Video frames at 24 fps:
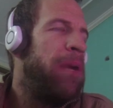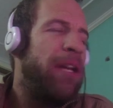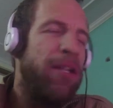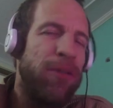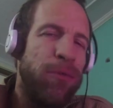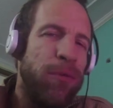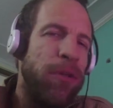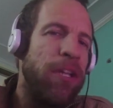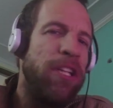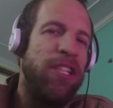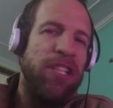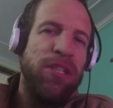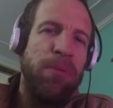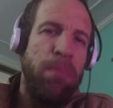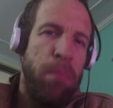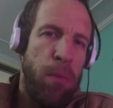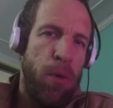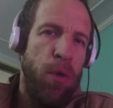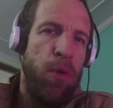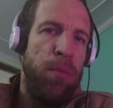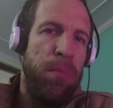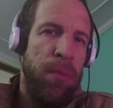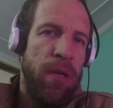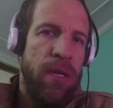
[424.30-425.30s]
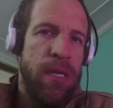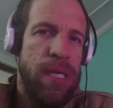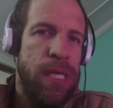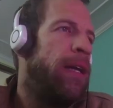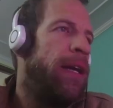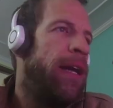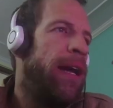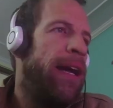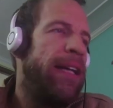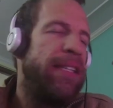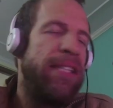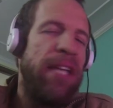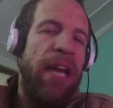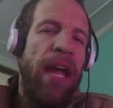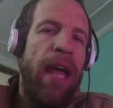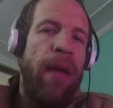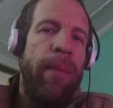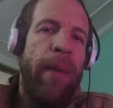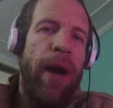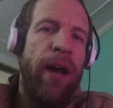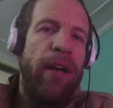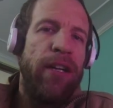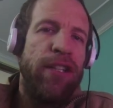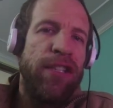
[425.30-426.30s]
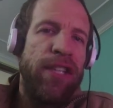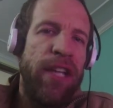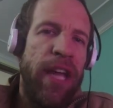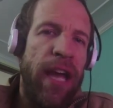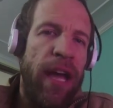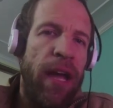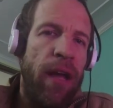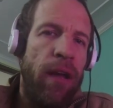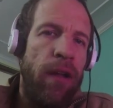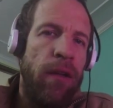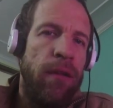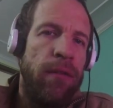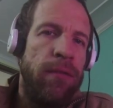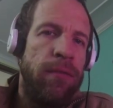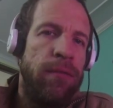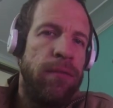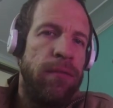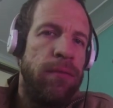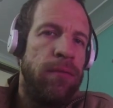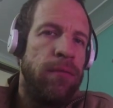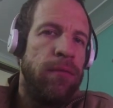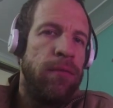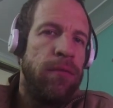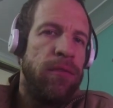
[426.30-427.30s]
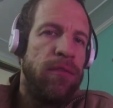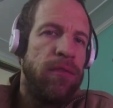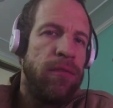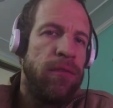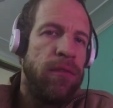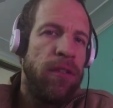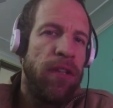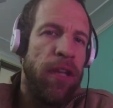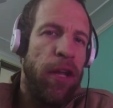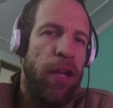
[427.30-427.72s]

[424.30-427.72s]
it's really just mood music. It's an A minor scale. But